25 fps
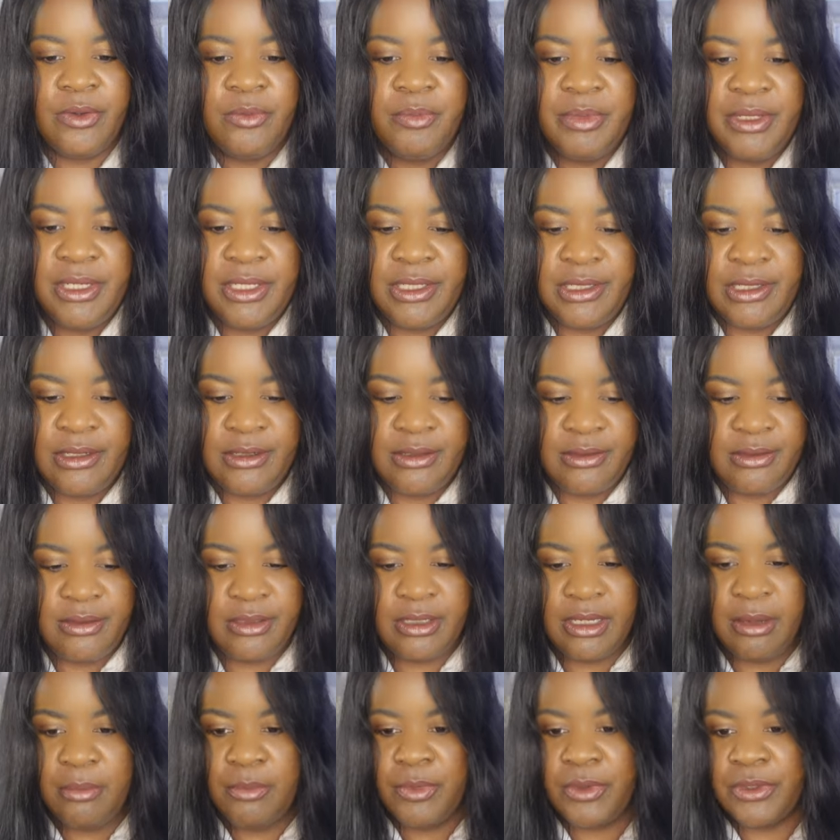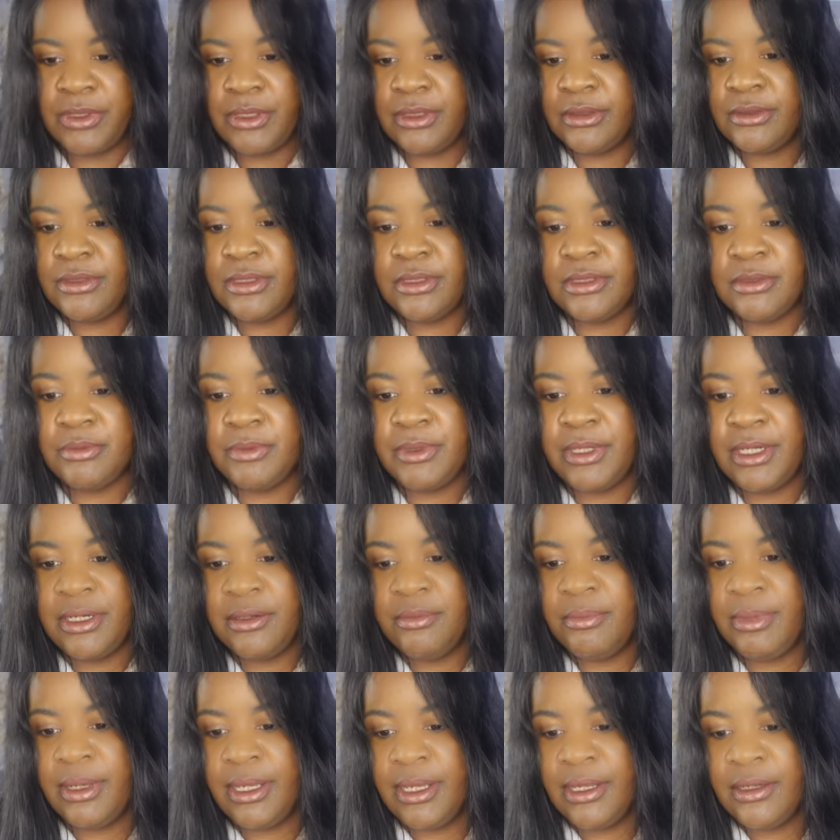opening anything i'm gonna just put
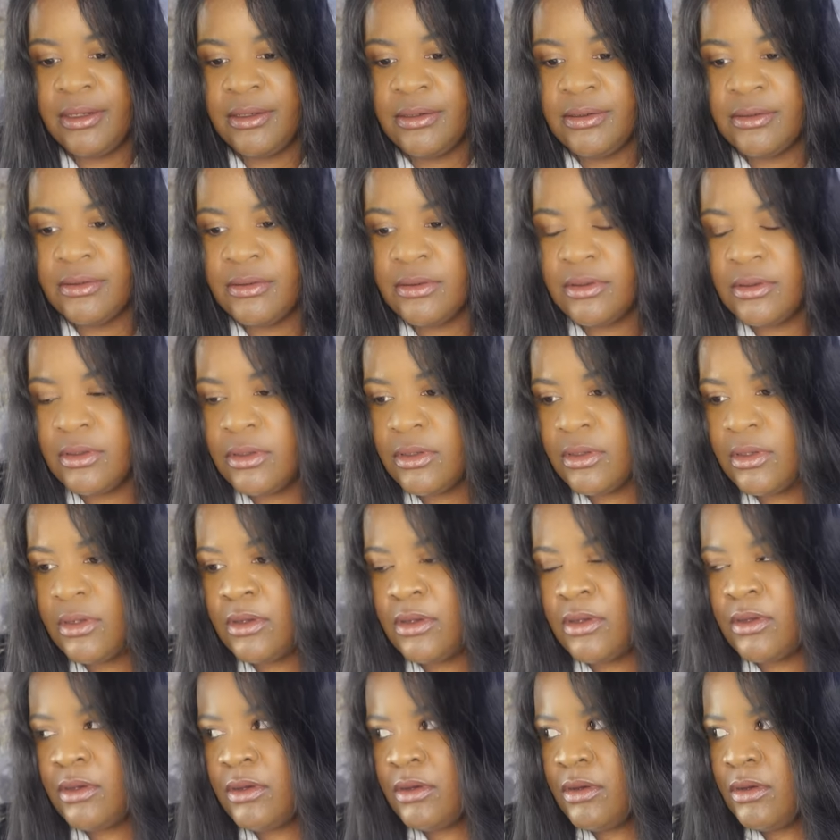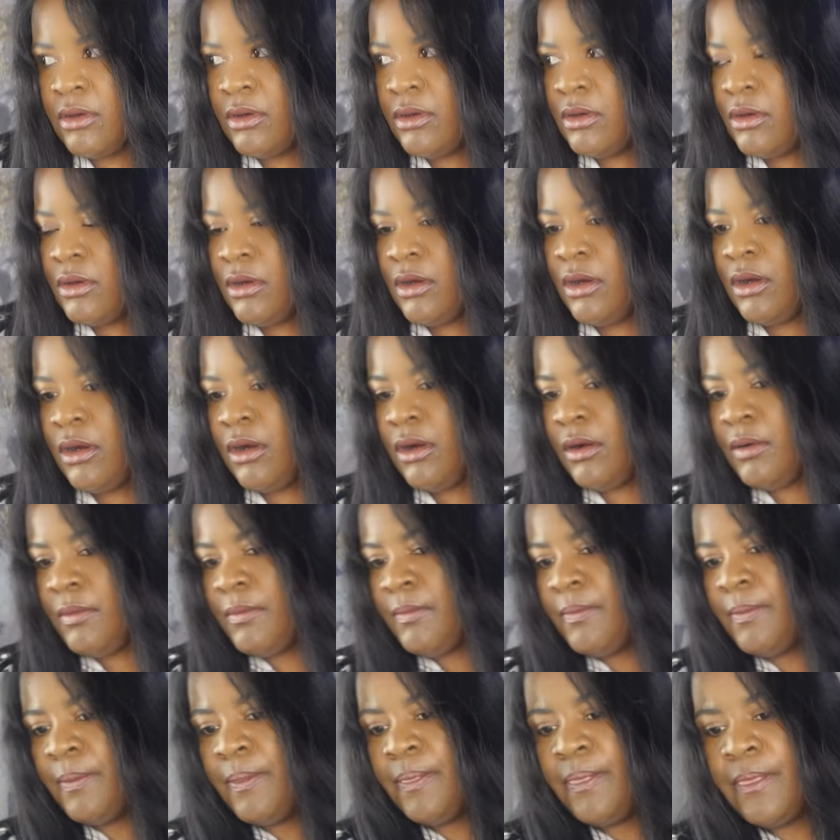it back
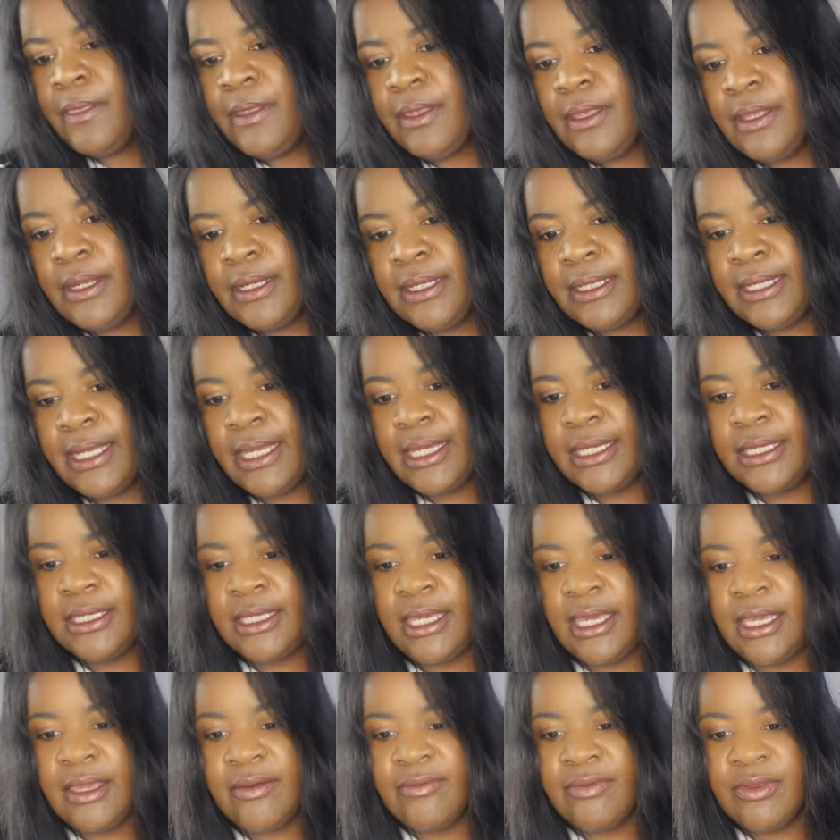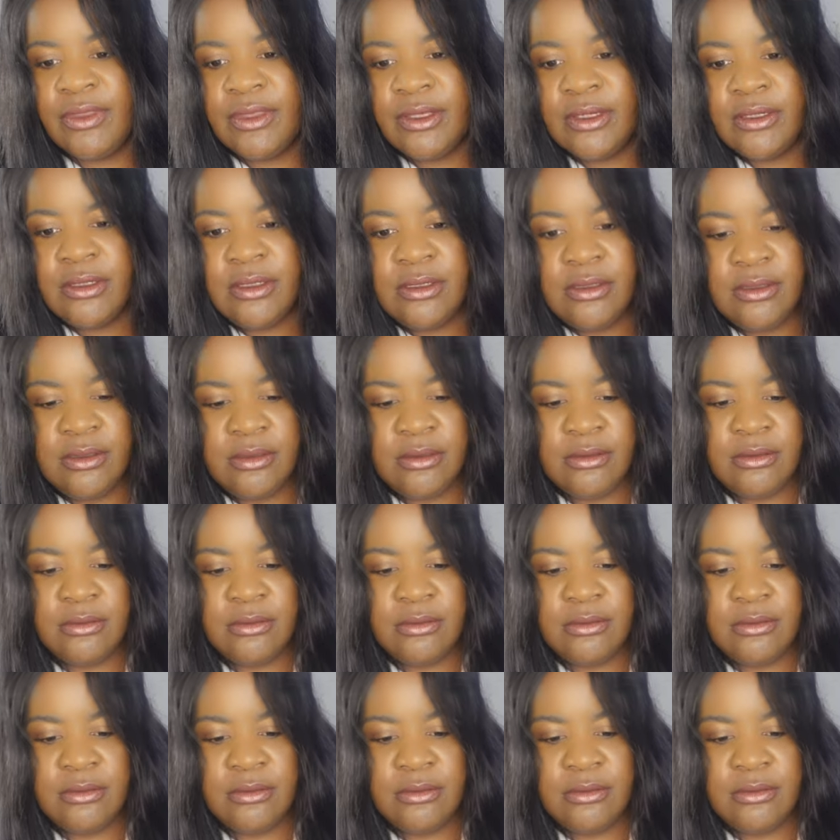um lucky i have the